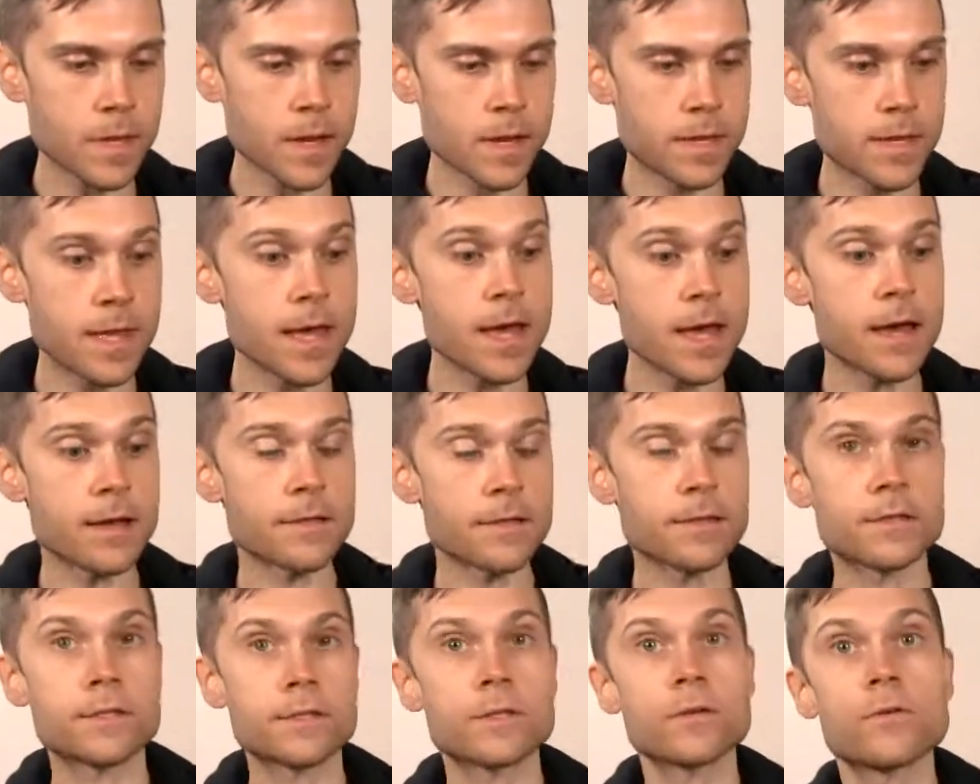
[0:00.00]

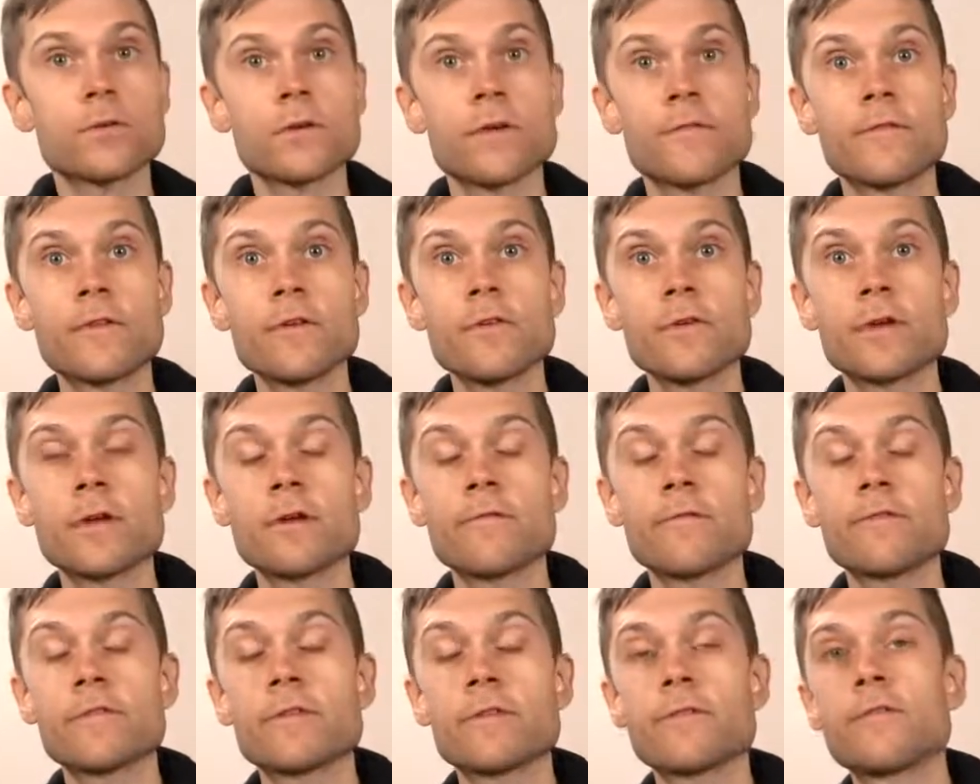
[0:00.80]
Yeah, so if you're
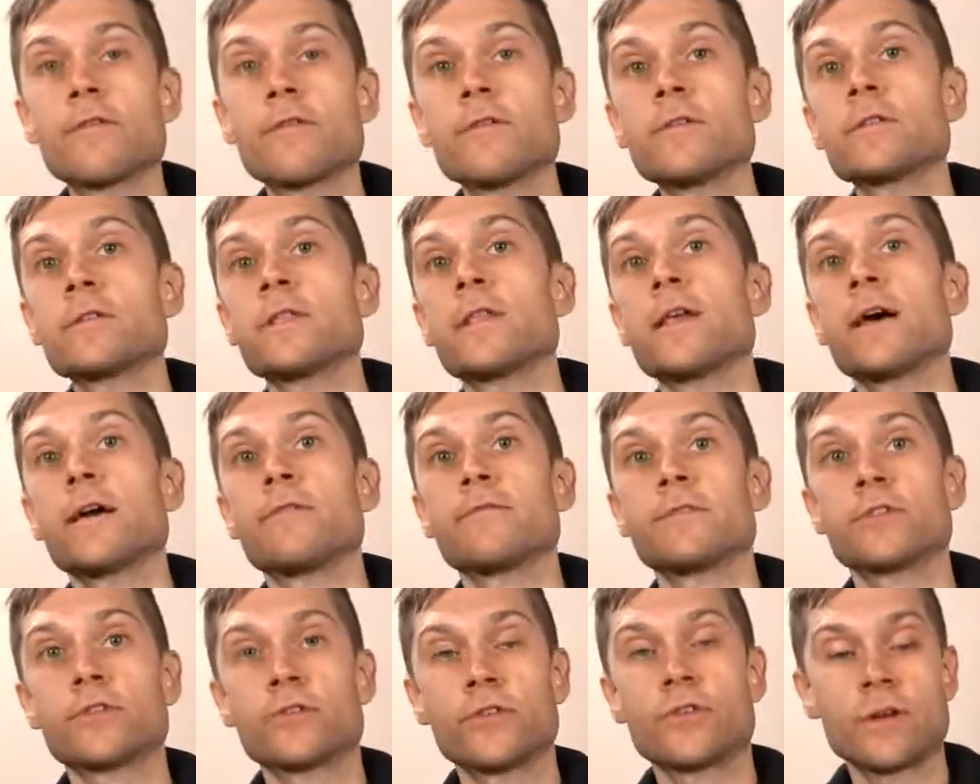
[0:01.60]
here for the first
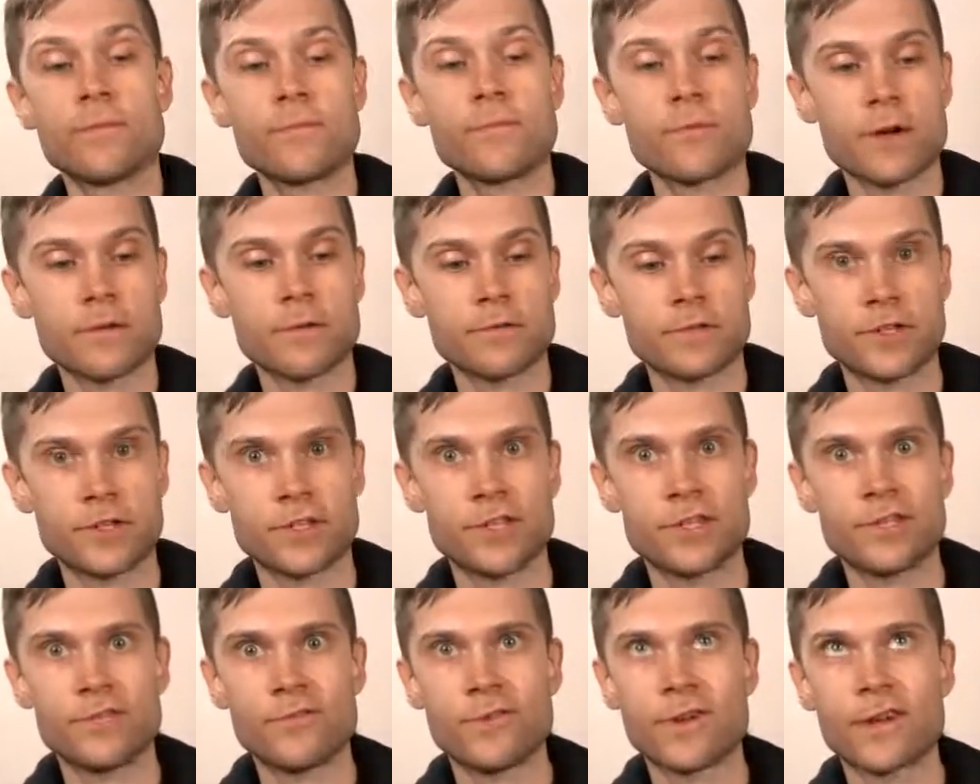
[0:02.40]
live stream where I was
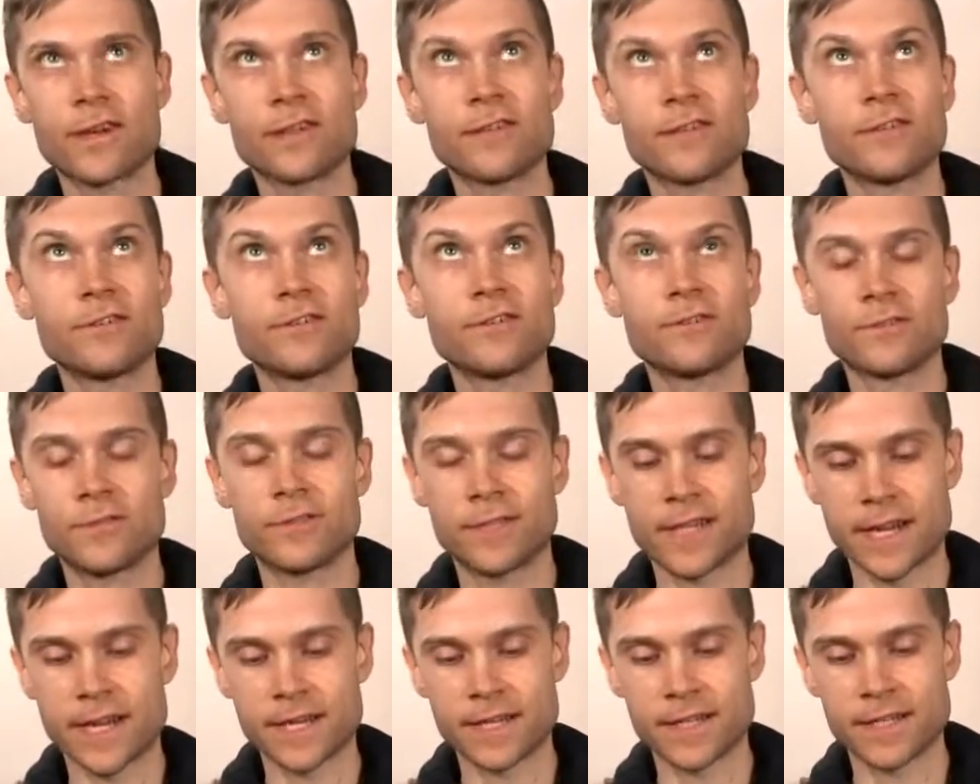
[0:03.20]
just doing a literal
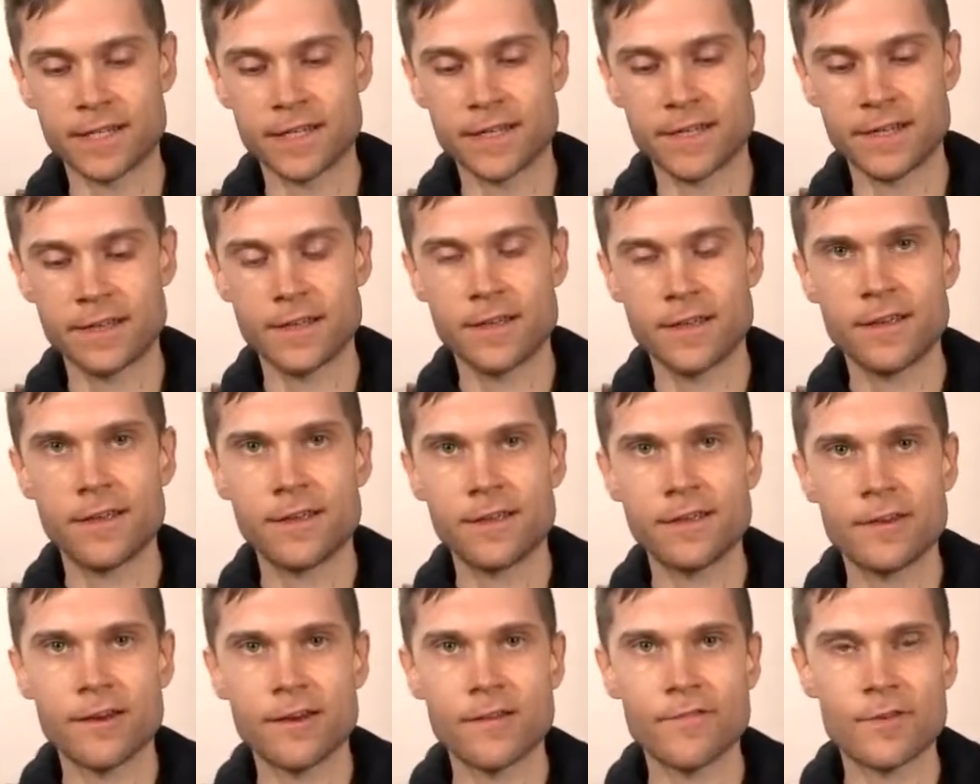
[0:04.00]
test
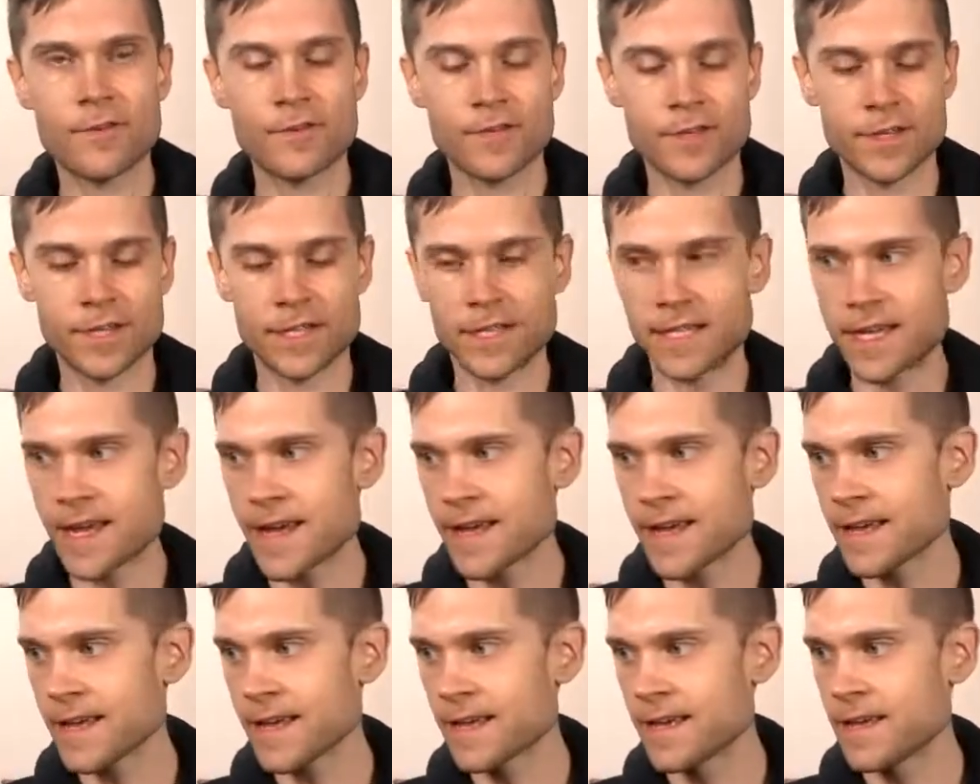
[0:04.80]
of all this
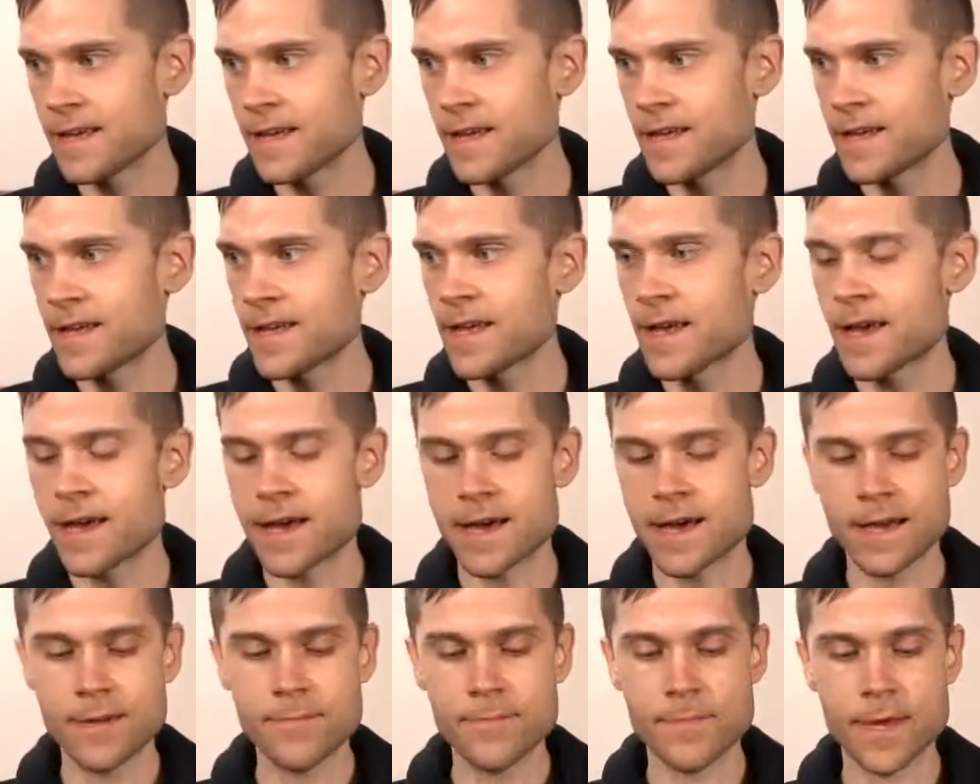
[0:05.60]
tech,
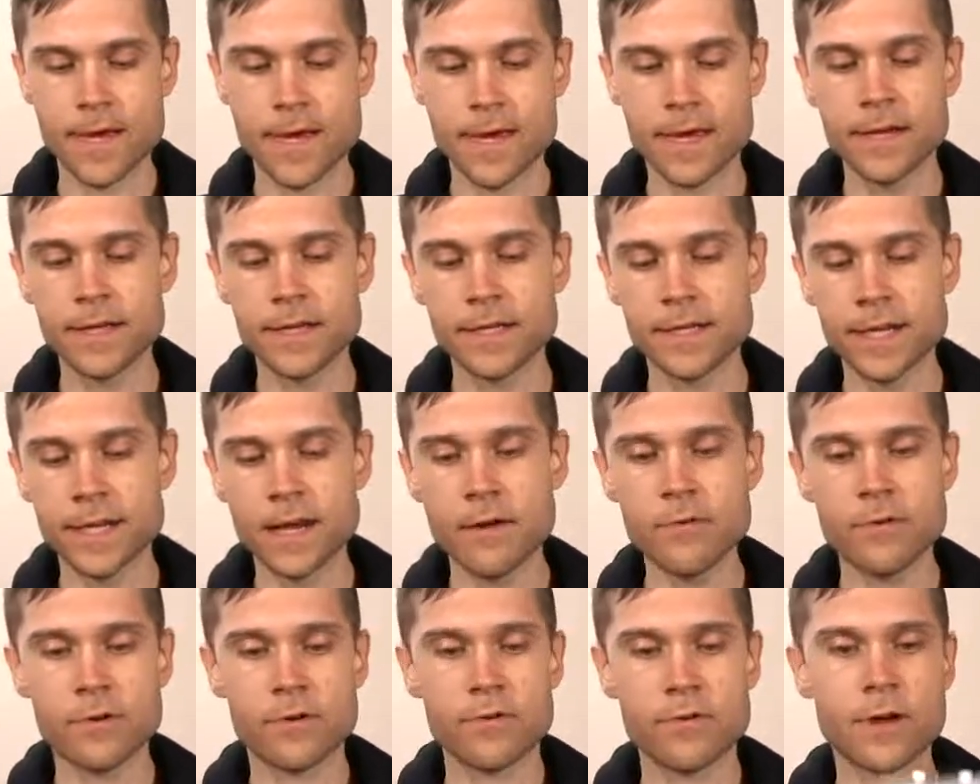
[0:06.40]
I made
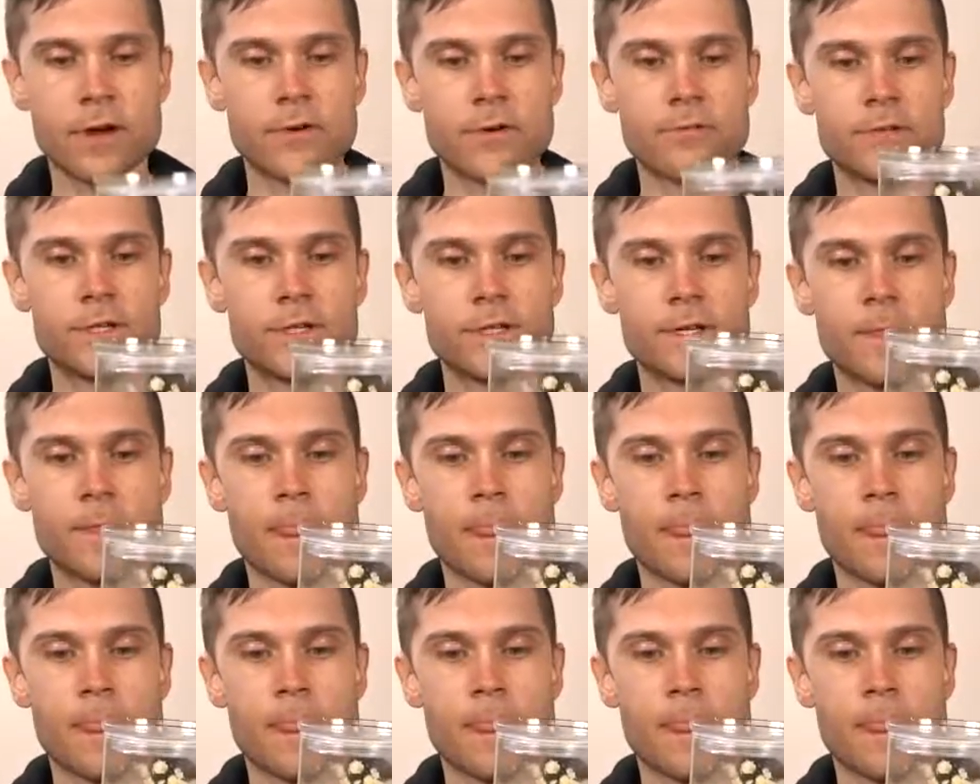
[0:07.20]
sauerkraut.